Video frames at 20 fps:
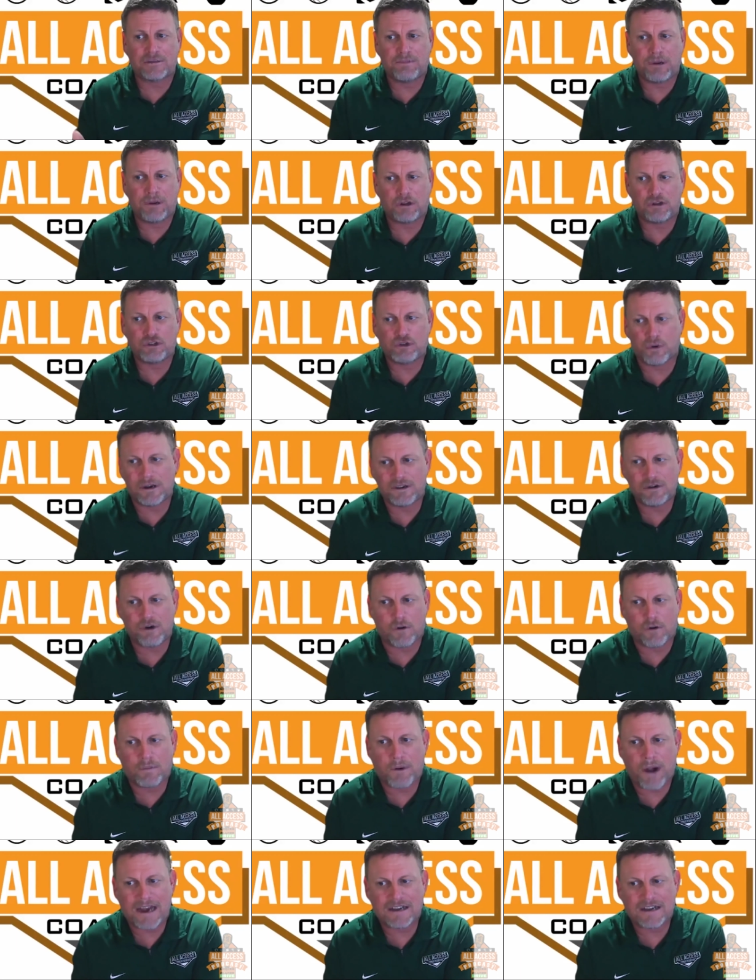built your indoor
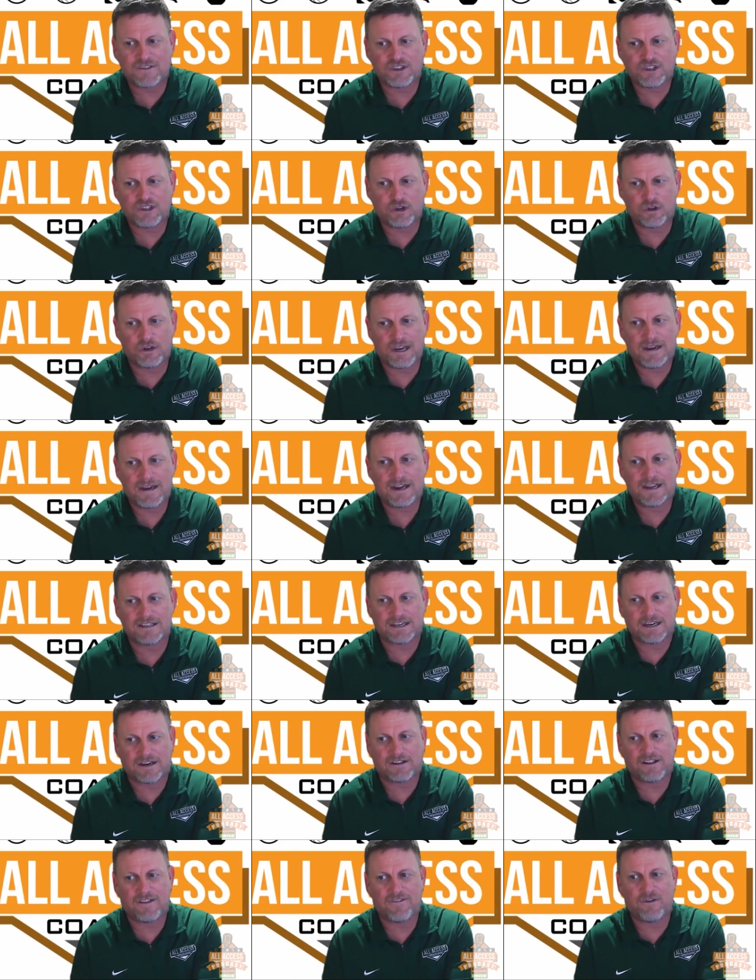practice facility because
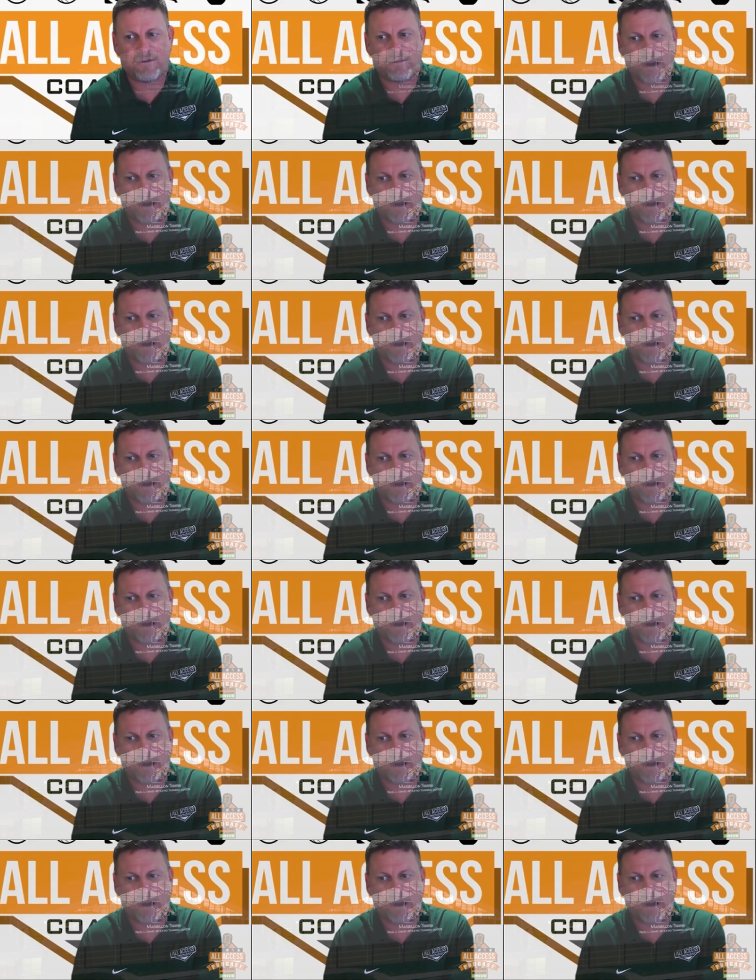the Cleveland